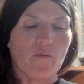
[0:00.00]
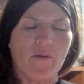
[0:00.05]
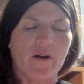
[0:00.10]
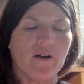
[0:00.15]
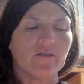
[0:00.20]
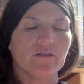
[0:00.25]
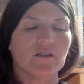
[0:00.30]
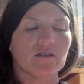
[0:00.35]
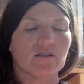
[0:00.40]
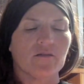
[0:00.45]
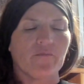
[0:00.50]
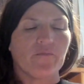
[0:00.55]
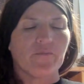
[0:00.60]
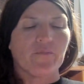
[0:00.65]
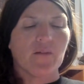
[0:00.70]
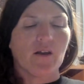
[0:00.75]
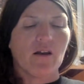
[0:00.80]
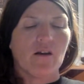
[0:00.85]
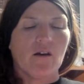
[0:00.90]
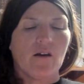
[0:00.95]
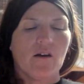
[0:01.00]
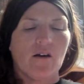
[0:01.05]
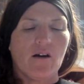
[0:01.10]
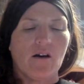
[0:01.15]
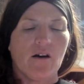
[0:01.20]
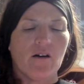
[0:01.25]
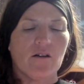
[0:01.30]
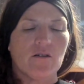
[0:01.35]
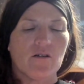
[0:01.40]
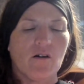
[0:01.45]
belts.
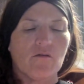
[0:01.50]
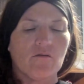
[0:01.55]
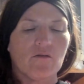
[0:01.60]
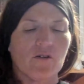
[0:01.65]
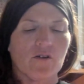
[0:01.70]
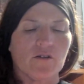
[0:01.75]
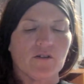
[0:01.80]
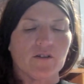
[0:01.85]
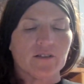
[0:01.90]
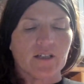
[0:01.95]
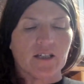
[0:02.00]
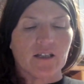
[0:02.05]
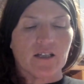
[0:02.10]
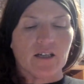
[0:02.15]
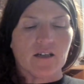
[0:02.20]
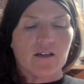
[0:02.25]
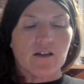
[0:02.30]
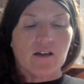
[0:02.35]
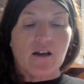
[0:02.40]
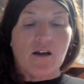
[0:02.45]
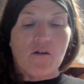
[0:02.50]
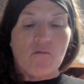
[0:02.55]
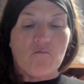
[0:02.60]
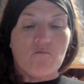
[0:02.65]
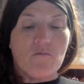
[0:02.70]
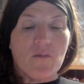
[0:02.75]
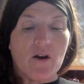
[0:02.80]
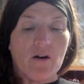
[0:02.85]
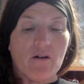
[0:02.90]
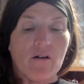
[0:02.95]
Unknown girls at the
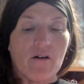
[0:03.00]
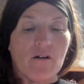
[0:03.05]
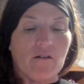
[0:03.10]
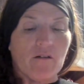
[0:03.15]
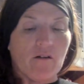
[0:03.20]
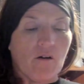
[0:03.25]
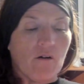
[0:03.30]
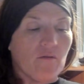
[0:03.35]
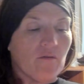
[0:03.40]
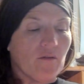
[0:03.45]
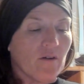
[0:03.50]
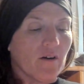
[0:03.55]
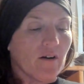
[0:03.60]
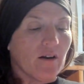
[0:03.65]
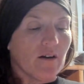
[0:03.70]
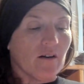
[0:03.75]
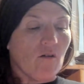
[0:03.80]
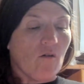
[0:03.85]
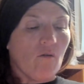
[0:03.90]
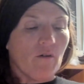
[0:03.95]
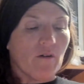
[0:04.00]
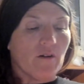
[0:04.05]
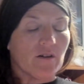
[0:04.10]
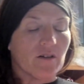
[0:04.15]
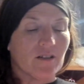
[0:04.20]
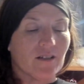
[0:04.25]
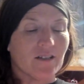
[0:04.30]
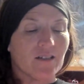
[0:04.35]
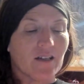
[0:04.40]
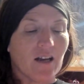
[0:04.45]
mirror over an
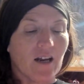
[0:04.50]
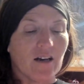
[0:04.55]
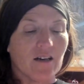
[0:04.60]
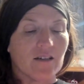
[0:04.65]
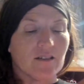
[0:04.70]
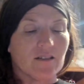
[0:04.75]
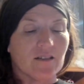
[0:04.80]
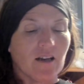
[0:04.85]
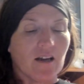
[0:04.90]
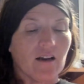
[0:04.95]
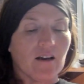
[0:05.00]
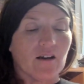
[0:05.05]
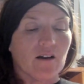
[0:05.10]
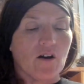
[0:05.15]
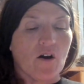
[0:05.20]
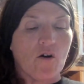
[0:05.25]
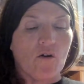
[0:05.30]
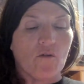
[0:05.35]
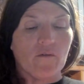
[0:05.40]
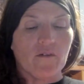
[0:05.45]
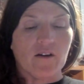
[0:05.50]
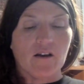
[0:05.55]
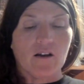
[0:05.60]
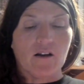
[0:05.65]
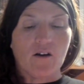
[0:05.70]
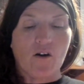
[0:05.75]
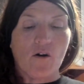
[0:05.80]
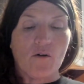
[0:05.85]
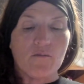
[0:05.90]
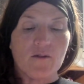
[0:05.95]
orange-stained sink
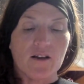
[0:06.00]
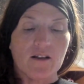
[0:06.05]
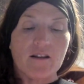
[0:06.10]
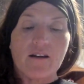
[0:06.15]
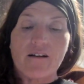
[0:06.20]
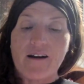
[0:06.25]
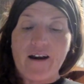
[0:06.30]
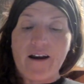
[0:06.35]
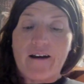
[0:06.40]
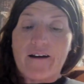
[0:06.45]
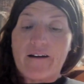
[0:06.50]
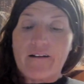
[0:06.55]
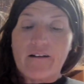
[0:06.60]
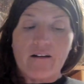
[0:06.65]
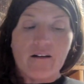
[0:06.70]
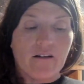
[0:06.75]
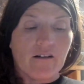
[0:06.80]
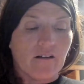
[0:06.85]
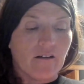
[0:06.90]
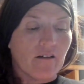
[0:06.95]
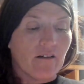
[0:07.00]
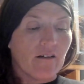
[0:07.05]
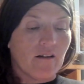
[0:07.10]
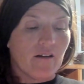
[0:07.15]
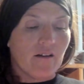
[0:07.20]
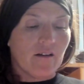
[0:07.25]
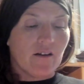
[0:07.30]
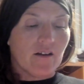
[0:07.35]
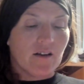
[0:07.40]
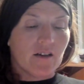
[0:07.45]
combing their hair.
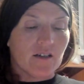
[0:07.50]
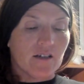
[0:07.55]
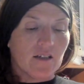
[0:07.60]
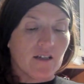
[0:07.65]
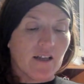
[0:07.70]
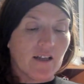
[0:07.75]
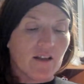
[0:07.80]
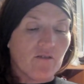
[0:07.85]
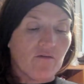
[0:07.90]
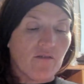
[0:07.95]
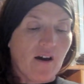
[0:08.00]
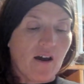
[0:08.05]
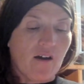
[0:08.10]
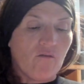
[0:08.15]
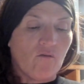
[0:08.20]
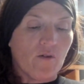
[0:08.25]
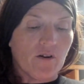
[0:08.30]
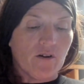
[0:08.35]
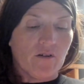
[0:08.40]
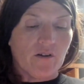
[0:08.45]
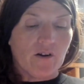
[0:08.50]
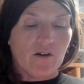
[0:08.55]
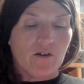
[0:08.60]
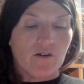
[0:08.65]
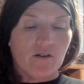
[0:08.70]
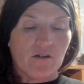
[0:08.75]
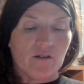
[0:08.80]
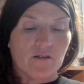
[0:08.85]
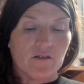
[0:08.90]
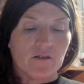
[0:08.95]
She led the 5 wondering
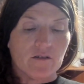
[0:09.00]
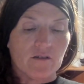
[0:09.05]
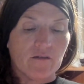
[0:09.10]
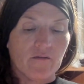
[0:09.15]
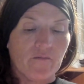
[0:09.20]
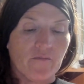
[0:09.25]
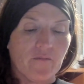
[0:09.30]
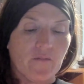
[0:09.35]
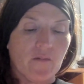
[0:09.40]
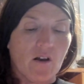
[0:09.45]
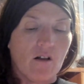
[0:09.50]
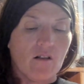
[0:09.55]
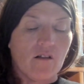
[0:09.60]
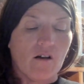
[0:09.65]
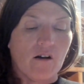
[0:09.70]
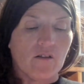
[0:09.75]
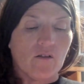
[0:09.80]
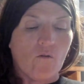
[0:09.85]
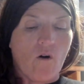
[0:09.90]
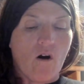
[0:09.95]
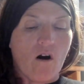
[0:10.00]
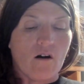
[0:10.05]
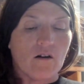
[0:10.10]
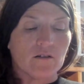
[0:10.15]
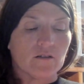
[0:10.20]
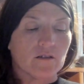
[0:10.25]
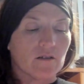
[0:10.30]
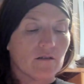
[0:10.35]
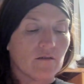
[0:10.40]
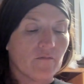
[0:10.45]
girls along the
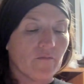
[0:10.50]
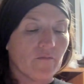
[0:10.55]
walls.